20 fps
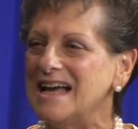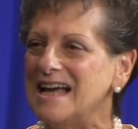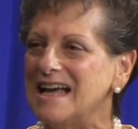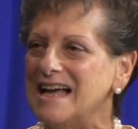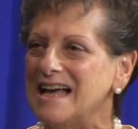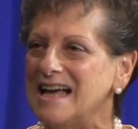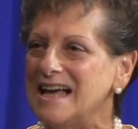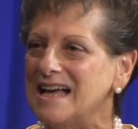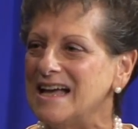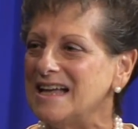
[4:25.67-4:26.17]

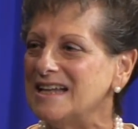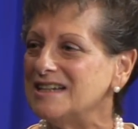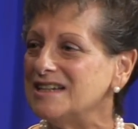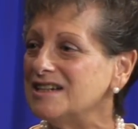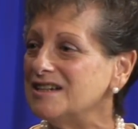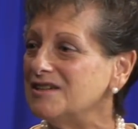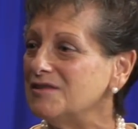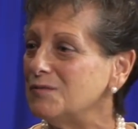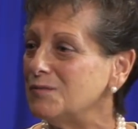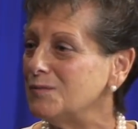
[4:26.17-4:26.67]
And
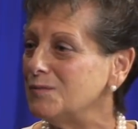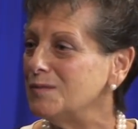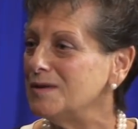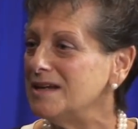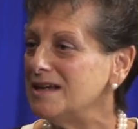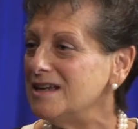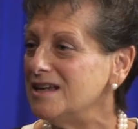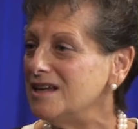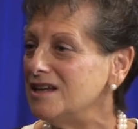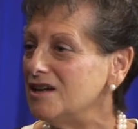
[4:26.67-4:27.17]

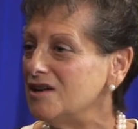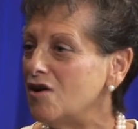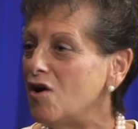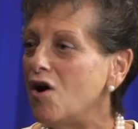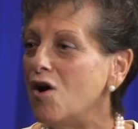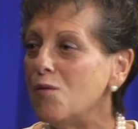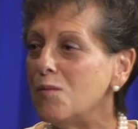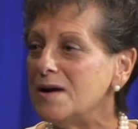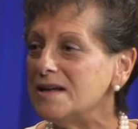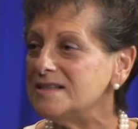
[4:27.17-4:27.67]
we
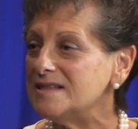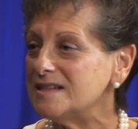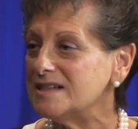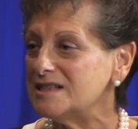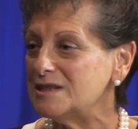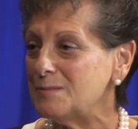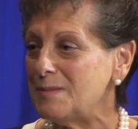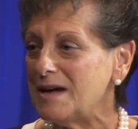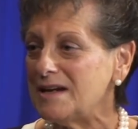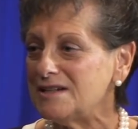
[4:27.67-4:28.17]
always
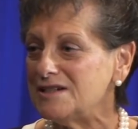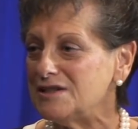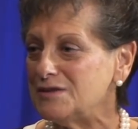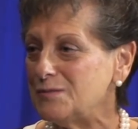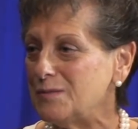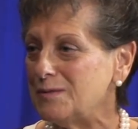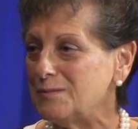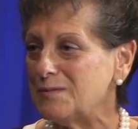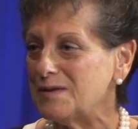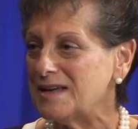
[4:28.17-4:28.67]
expected
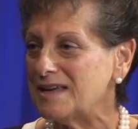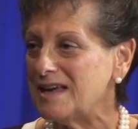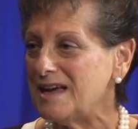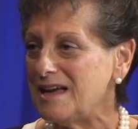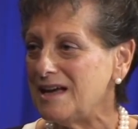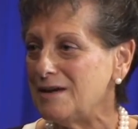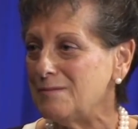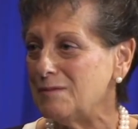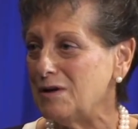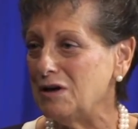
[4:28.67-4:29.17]
when we
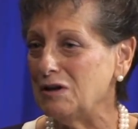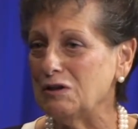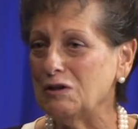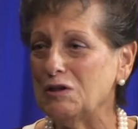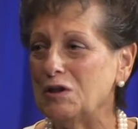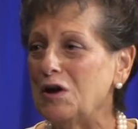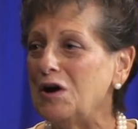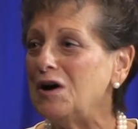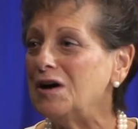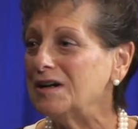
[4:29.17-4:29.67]
came a
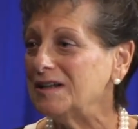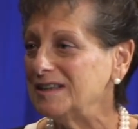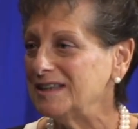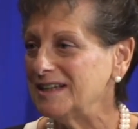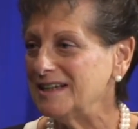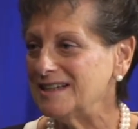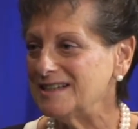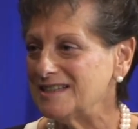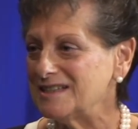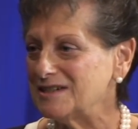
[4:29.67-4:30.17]
long
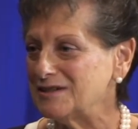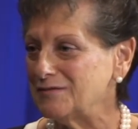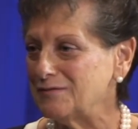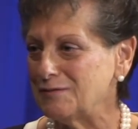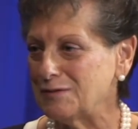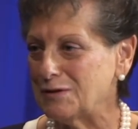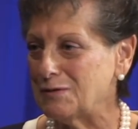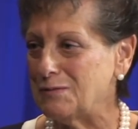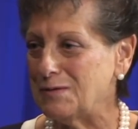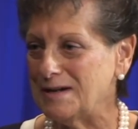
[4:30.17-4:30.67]
list of
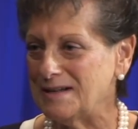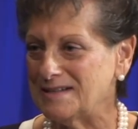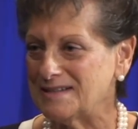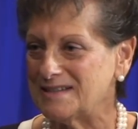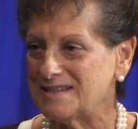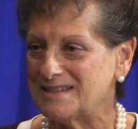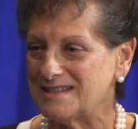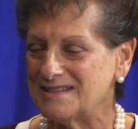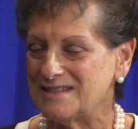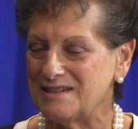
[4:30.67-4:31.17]

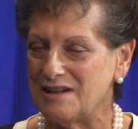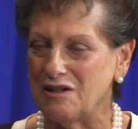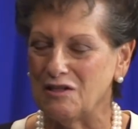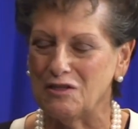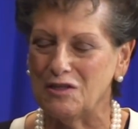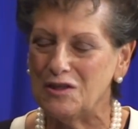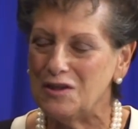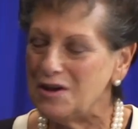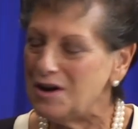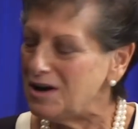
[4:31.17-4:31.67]
requests, a
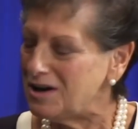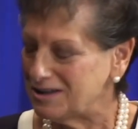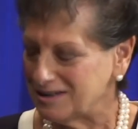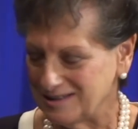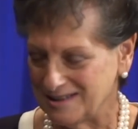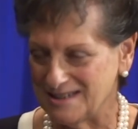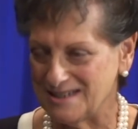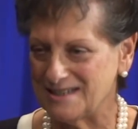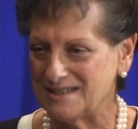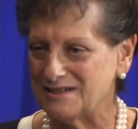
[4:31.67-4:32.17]
long
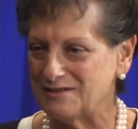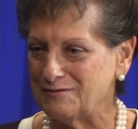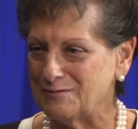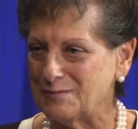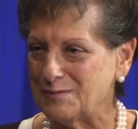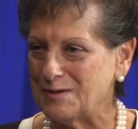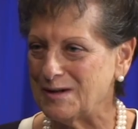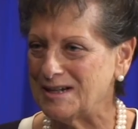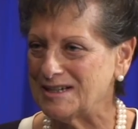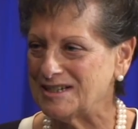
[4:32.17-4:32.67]
list of
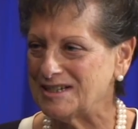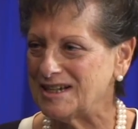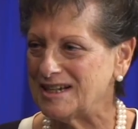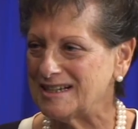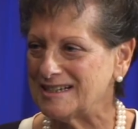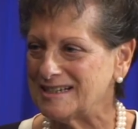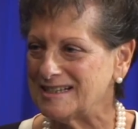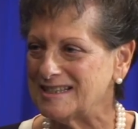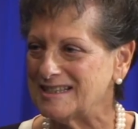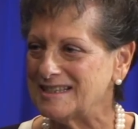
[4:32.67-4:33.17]

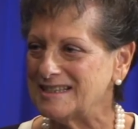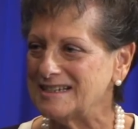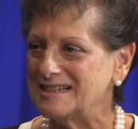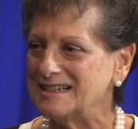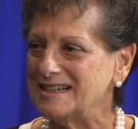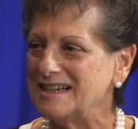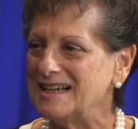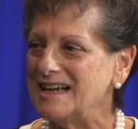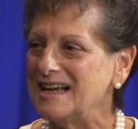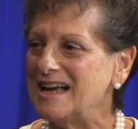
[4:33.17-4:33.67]
projects.
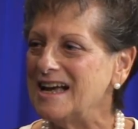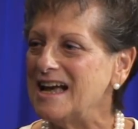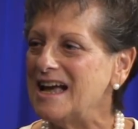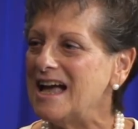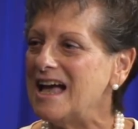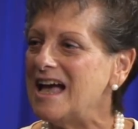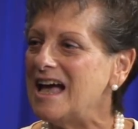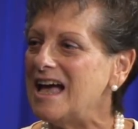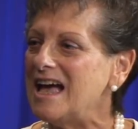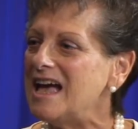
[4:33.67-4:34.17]

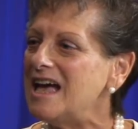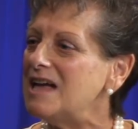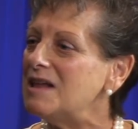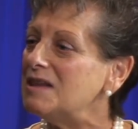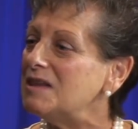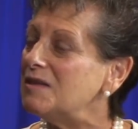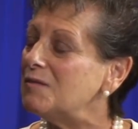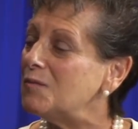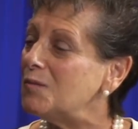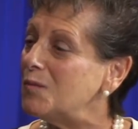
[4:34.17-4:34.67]

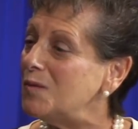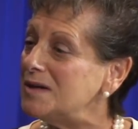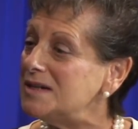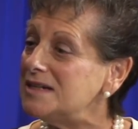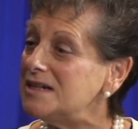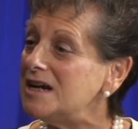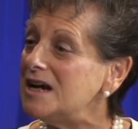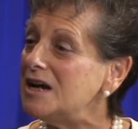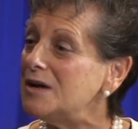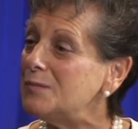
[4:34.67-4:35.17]
And one
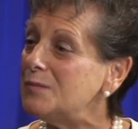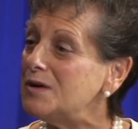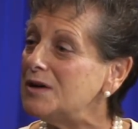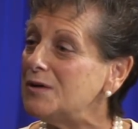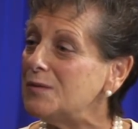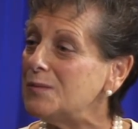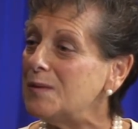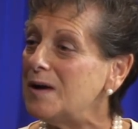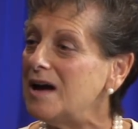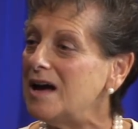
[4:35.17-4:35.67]
time we
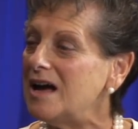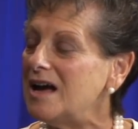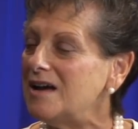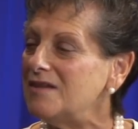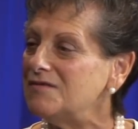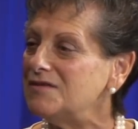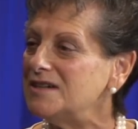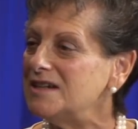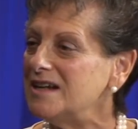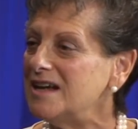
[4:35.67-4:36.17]

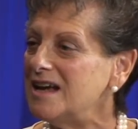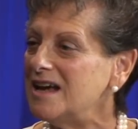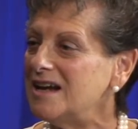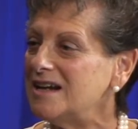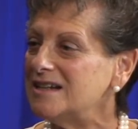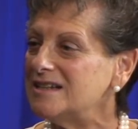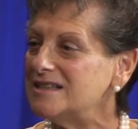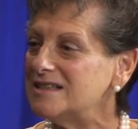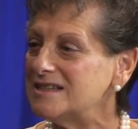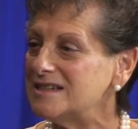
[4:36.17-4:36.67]
arrived, and
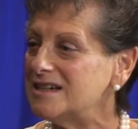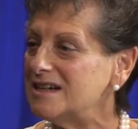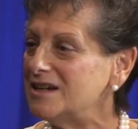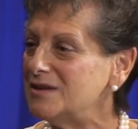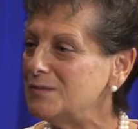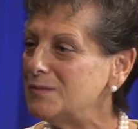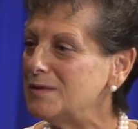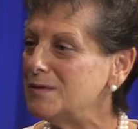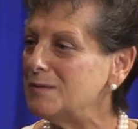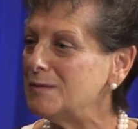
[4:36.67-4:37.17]
instead
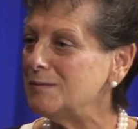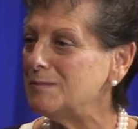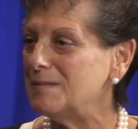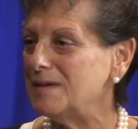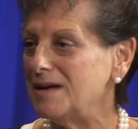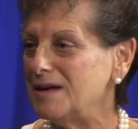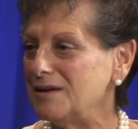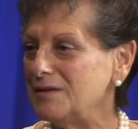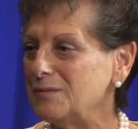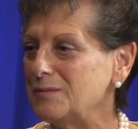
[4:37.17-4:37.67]
we were
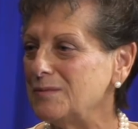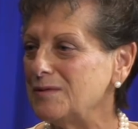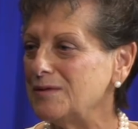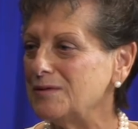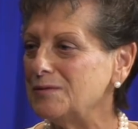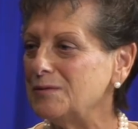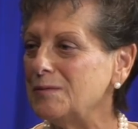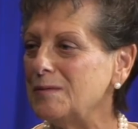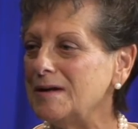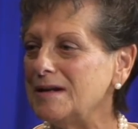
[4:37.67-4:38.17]
met with
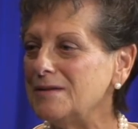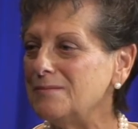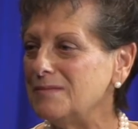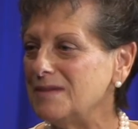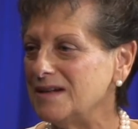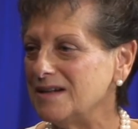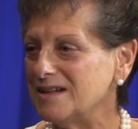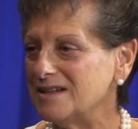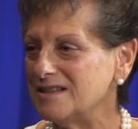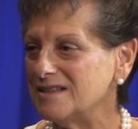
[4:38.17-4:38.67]
twenty
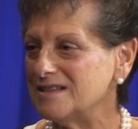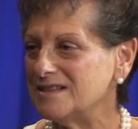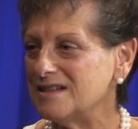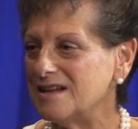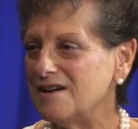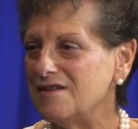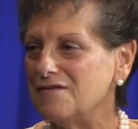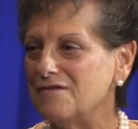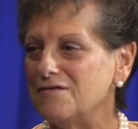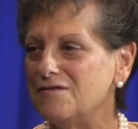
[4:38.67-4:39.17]
minutes
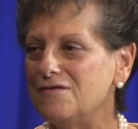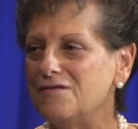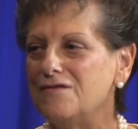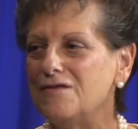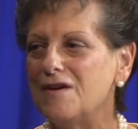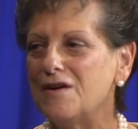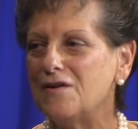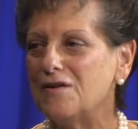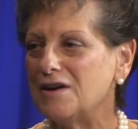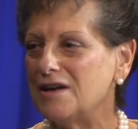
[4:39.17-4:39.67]
of
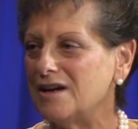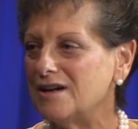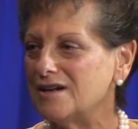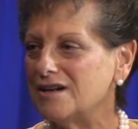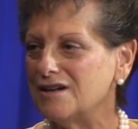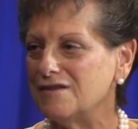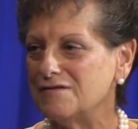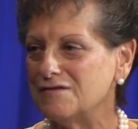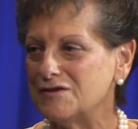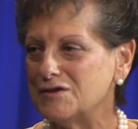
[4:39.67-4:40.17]
very
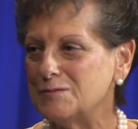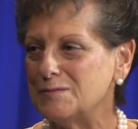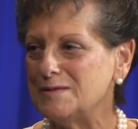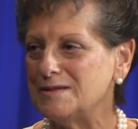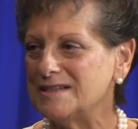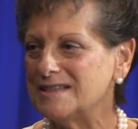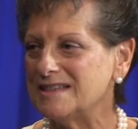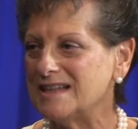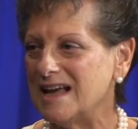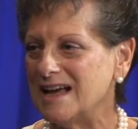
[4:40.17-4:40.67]
uncomfortable
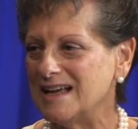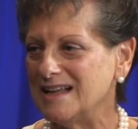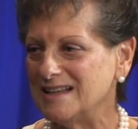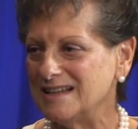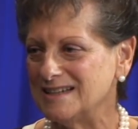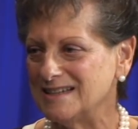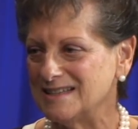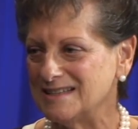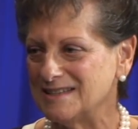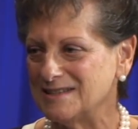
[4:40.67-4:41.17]

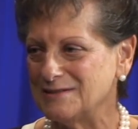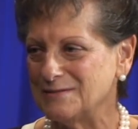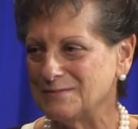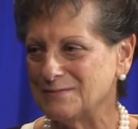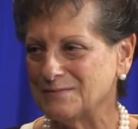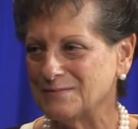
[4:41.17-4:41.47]
silence.